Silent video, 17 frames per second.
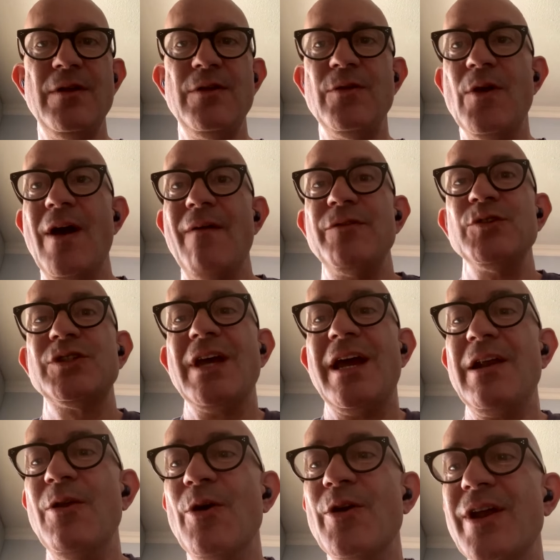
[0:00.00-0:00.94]
You don't have to
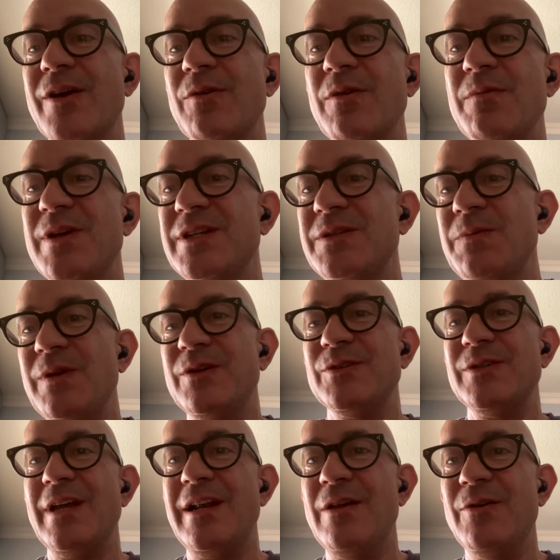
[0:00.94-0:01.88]
sign loan agreements
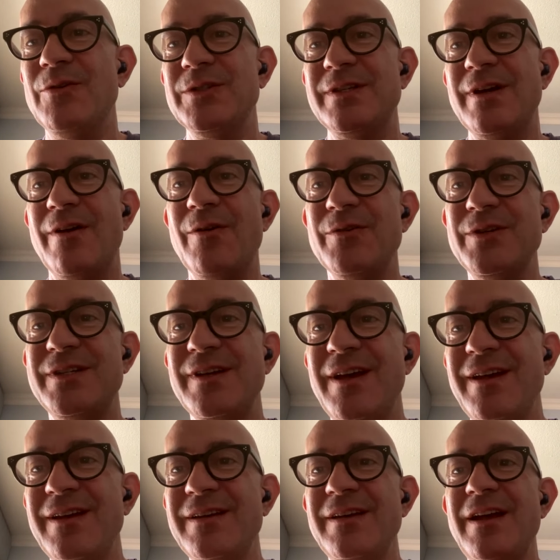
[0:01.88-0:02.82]
because the loans are on
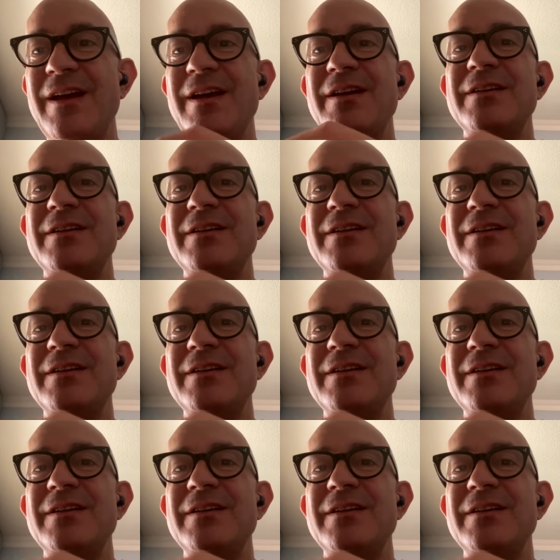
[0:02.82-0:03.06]
chain.